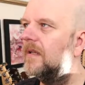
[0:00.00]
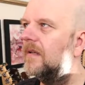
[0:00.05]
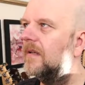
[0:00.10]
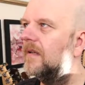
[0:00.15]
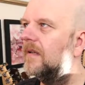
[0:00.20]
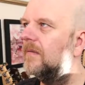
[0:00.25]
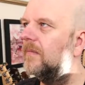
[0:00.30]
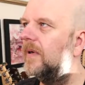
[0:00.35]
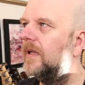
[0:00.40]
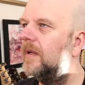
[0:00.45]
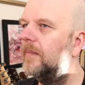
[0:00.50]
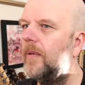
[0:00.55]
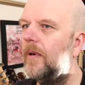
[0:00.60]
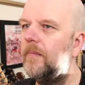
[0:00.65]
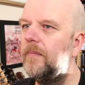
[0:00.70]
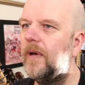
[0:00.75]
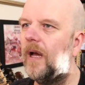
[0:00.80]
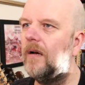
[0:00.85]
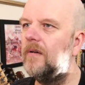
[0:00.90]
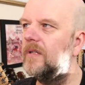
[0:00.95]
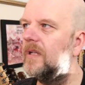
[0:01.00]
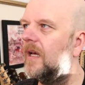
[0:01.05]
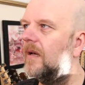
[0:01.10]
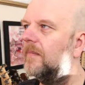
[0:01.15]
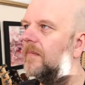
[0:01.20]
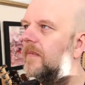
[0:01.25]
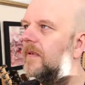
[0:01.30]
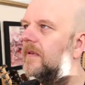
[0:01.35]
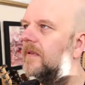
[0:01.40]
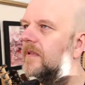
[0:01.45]
when the bomb goes up.
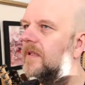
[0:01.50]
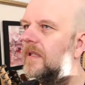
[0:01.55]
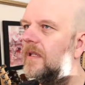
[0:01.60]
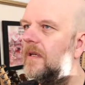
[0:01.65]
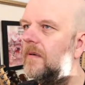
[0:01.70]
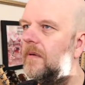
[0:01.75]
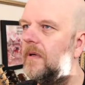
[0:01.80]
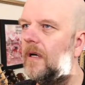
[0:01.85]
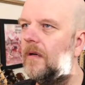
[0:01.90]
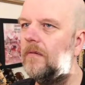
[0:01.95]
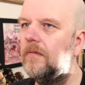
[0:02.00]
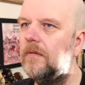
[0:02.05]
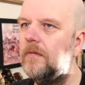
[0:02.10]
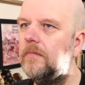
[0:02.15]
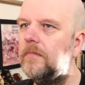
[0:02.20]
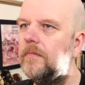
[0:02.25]
So there we go. Ooh.